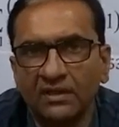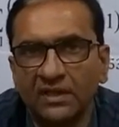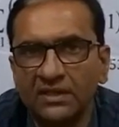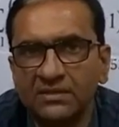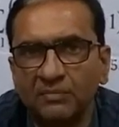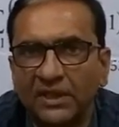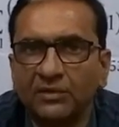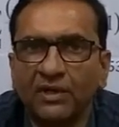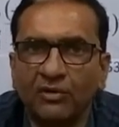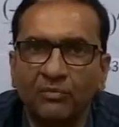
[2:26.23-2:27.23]
this
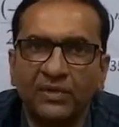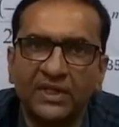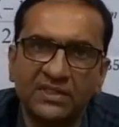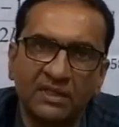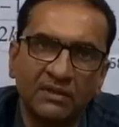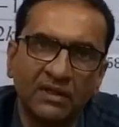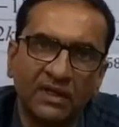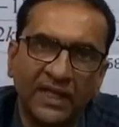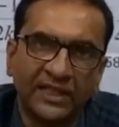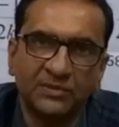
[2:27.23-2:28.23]
Madhava competition
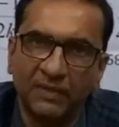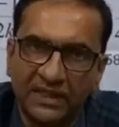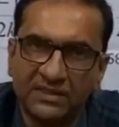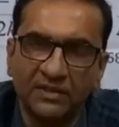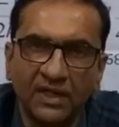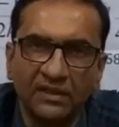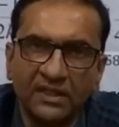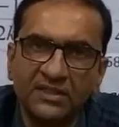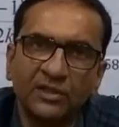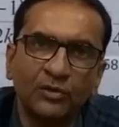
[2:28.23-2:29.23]
takes place.
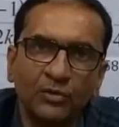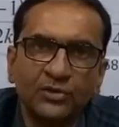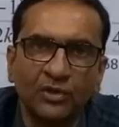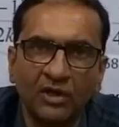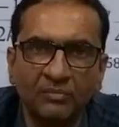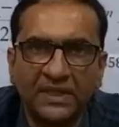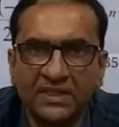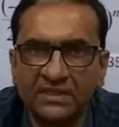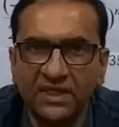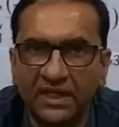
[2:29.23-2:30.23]
This includes all
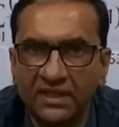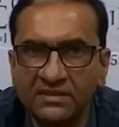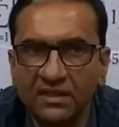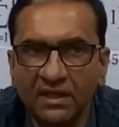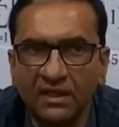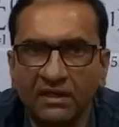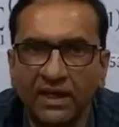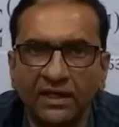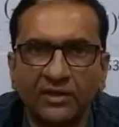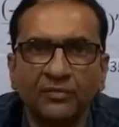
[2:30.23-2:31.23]
major cities
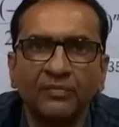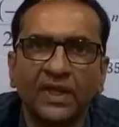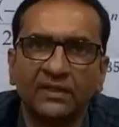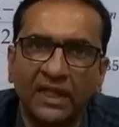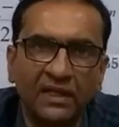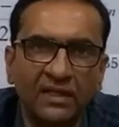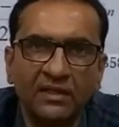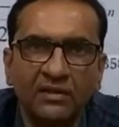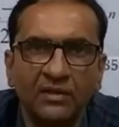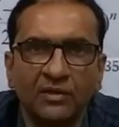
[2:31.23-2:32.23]
like
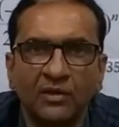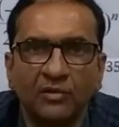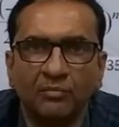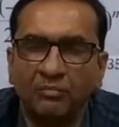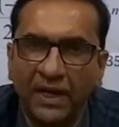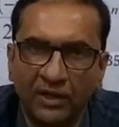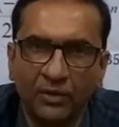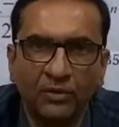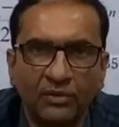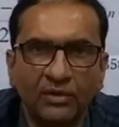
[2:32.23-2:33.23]
Delhi,
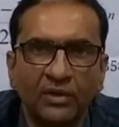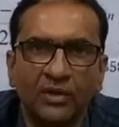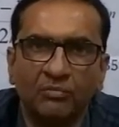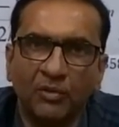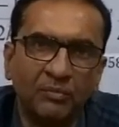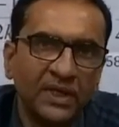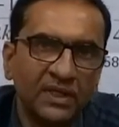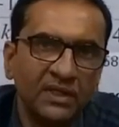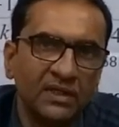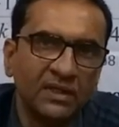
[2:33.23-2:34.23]
Bangalore,
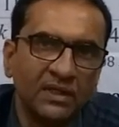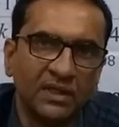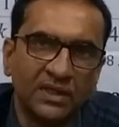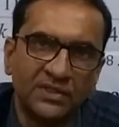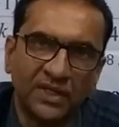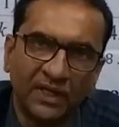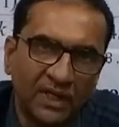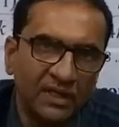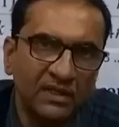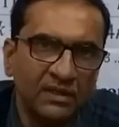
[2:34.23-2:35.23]
Mumbai,
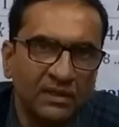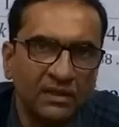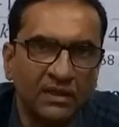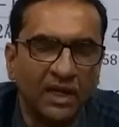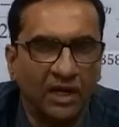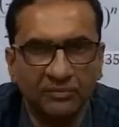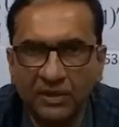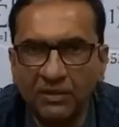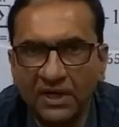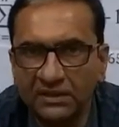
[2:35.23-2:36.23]
Chennai,
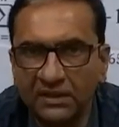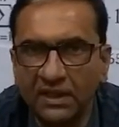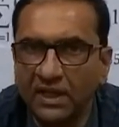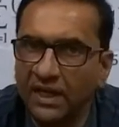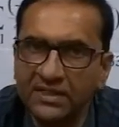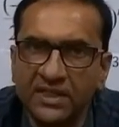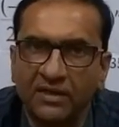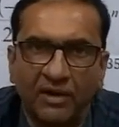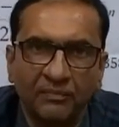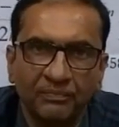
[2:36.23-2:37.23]
Ahmedabad,
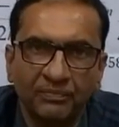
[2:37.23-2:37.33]
etc.